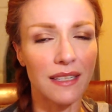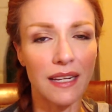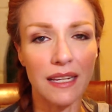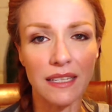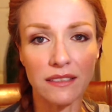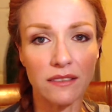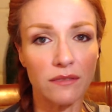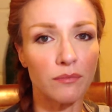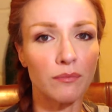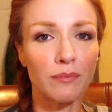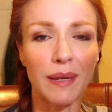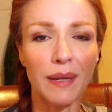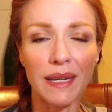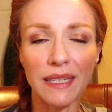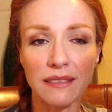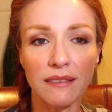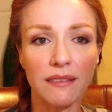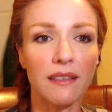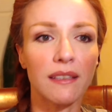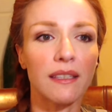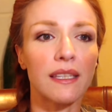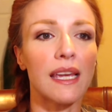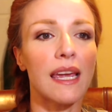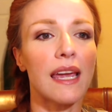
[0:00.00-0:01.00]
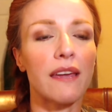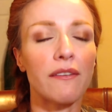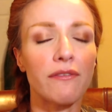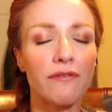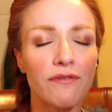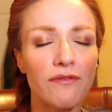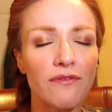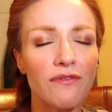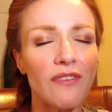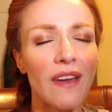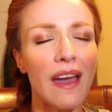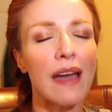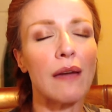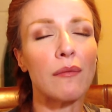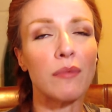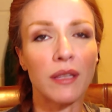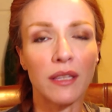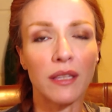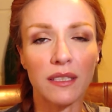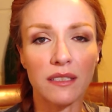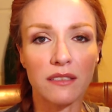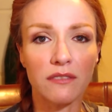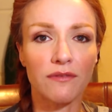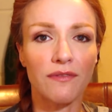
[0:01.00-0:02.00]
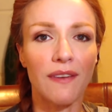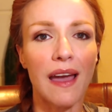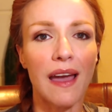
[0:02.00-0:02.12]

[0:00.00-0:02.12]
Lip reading: It's basically a fabulous